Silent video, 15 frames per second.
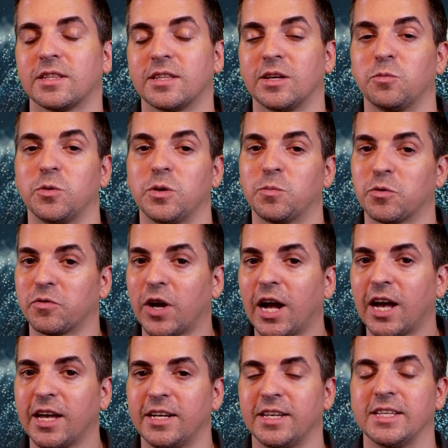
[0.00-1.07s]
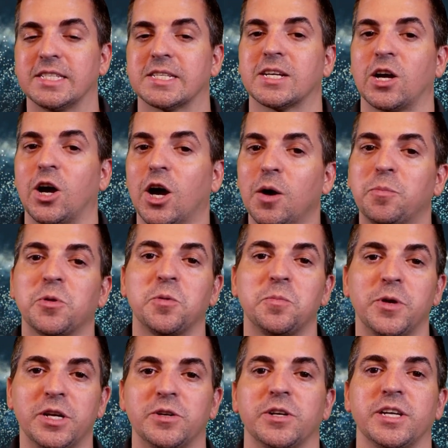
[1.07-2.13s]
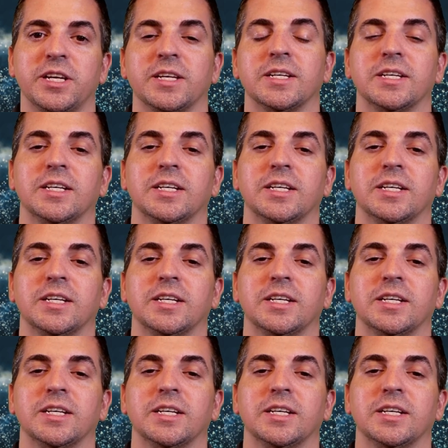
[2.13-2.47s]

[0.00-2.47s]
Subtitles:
that we provide, it's complimentary.